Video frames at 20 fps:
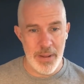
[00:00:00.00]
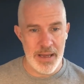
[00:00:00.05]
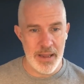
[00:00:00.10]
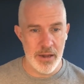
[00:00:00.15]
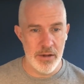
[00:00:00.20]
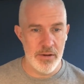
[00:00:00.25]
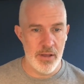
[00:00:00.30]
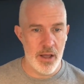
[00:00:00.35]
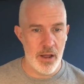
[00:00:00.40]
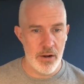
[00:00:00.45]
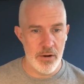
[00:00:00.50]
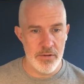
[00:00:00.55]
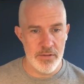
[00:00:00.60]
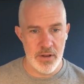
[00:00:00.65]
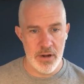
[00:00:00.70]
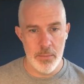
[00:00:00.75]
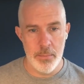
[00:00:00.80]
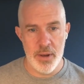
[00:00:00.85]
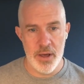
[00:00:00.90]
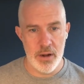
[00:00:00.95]
billion
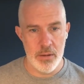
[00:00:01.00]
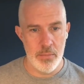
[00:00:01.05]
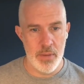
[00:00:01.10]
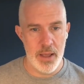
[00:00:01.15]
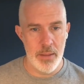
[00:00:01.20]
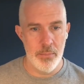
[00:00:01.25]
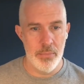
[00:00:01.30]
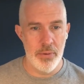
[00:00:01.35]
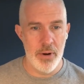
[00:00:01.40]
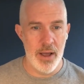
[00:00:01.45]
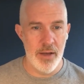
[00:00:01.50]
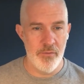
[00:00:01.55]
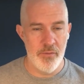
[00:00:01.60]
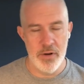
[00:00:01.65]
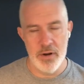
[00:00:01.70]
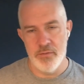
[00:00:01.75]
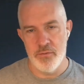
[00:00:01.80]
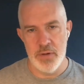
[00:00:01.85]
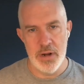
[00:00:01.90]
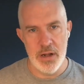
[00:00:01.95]
on a bottom line
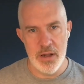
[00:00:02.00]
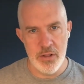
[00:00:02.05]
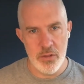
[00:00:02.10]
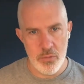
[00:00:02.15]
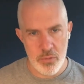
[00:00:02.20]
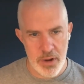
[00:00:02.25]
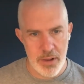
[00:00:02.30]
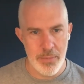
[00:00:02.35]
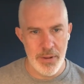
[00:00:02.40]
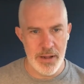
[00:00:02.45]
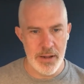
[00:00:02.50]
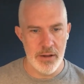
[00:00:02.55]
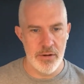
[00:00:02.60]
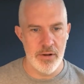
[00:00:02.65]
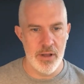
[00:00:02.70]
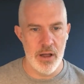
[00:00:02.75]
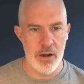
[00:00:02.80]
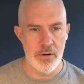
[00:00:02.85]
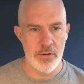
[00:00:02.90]
profit of nearly $3 billion.